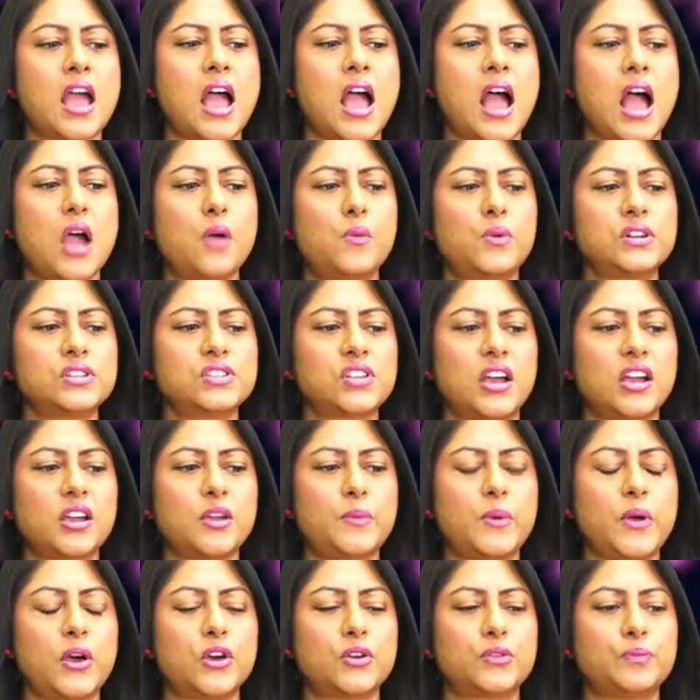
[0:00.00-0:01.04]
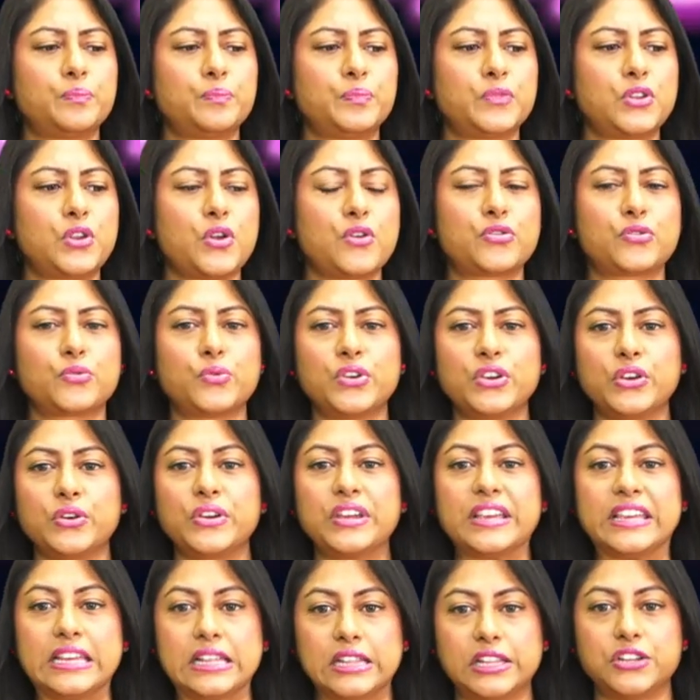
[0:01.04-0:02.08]
I want to talk about, you know, through your
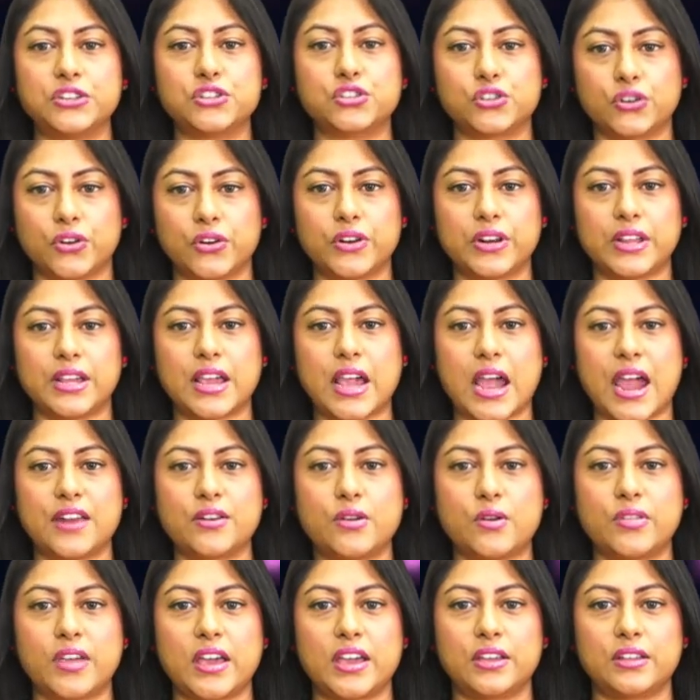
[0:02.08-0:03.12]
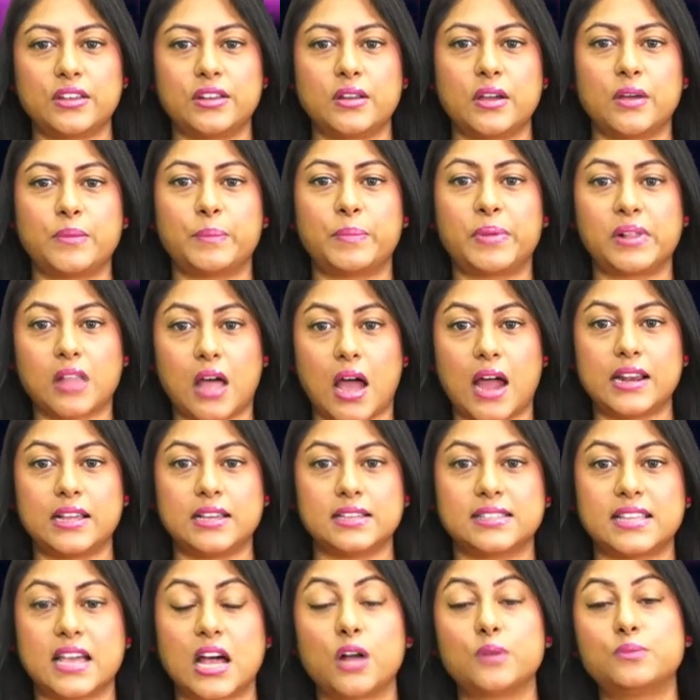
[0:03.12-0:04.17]
healing journey, I know that
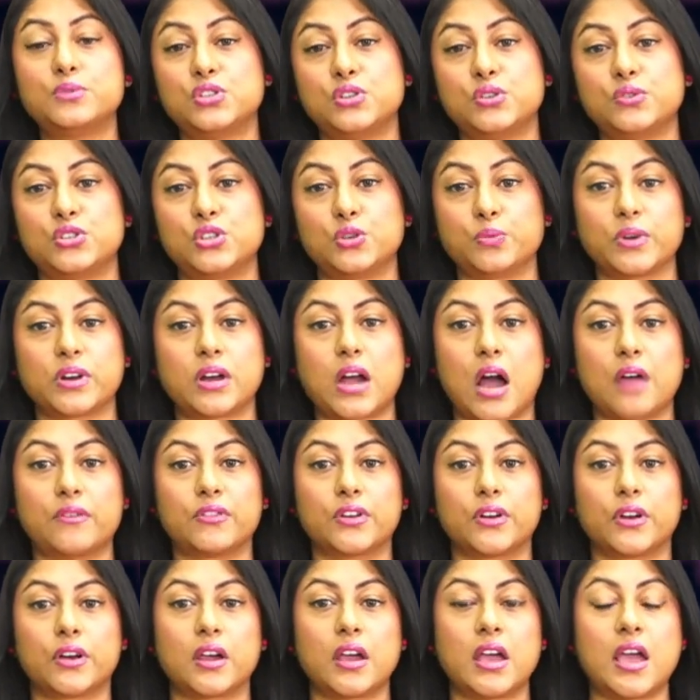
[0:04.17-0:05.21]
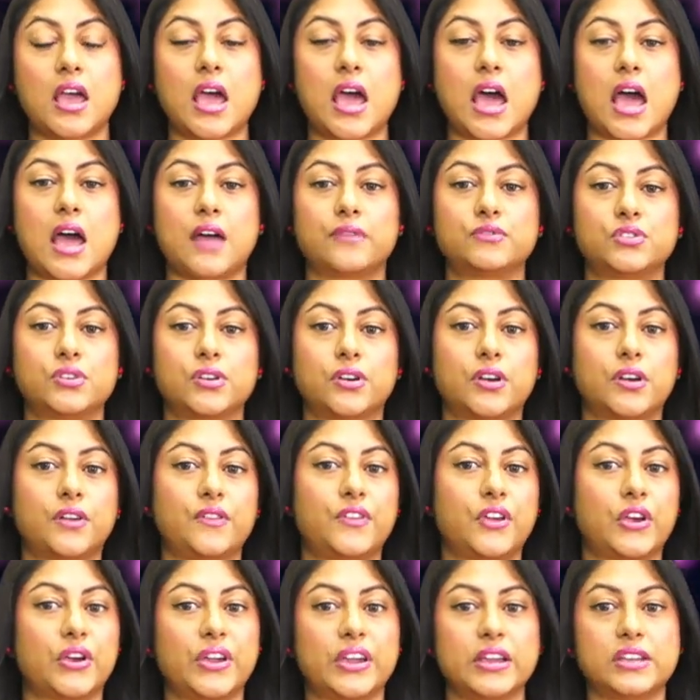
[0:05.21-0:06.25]
Pilates helped you to recover after
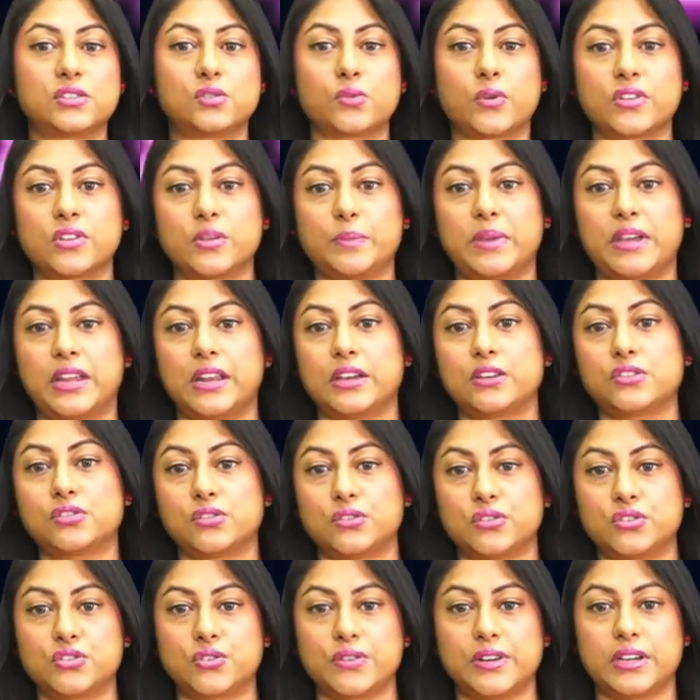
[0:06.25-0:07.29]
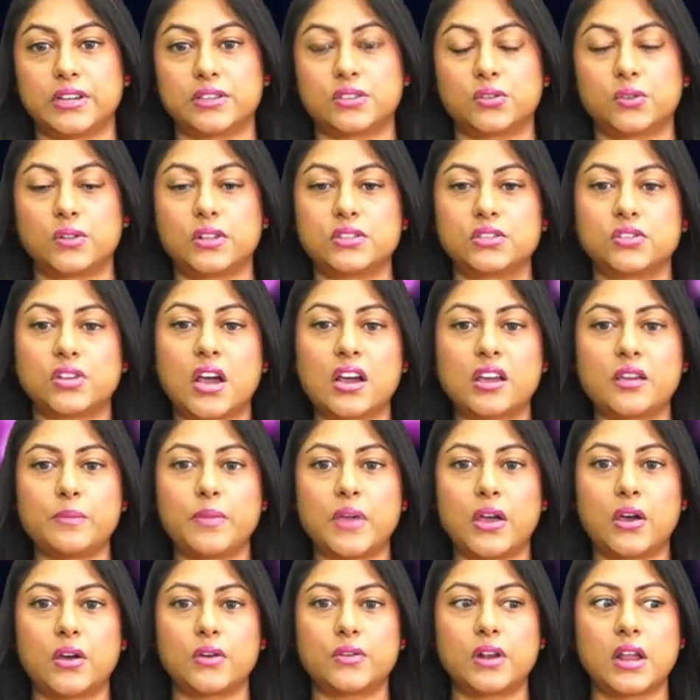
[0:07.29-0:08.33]
various orthopedic surgeries. So let's talk
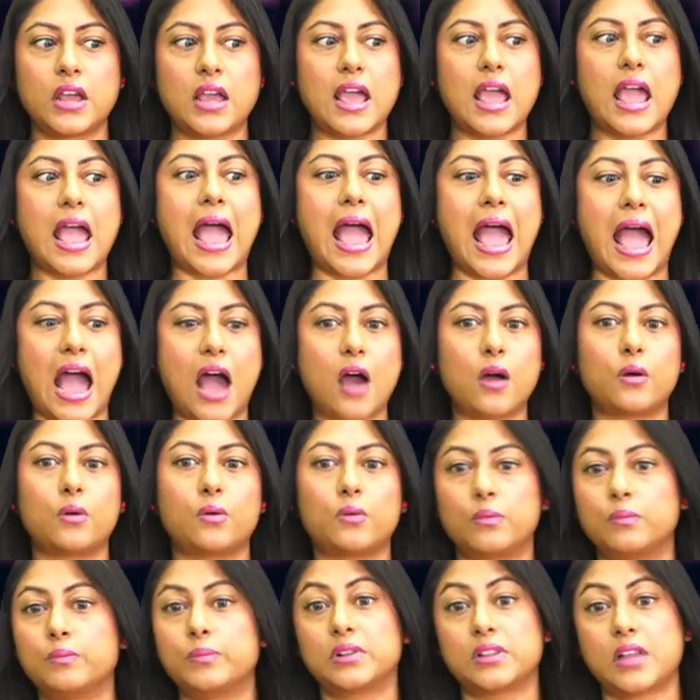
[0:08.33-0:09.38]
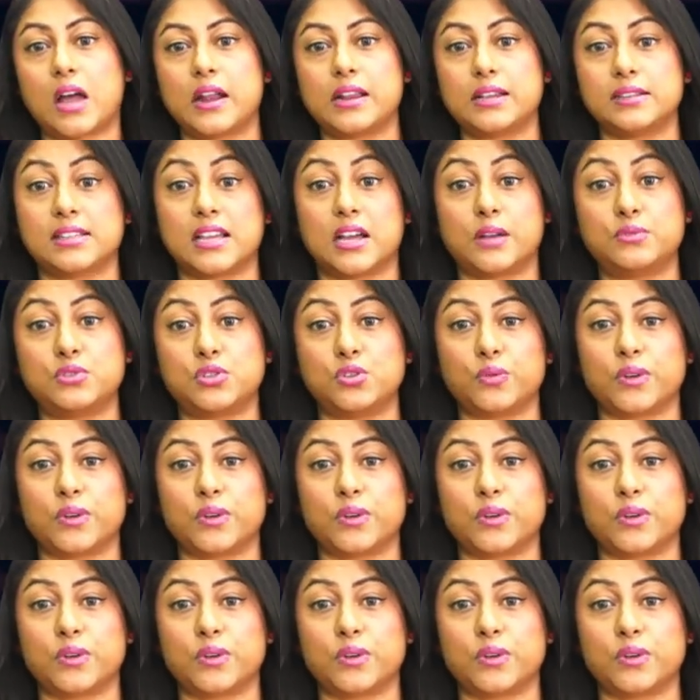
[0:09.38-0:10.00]
about how Pilates helped you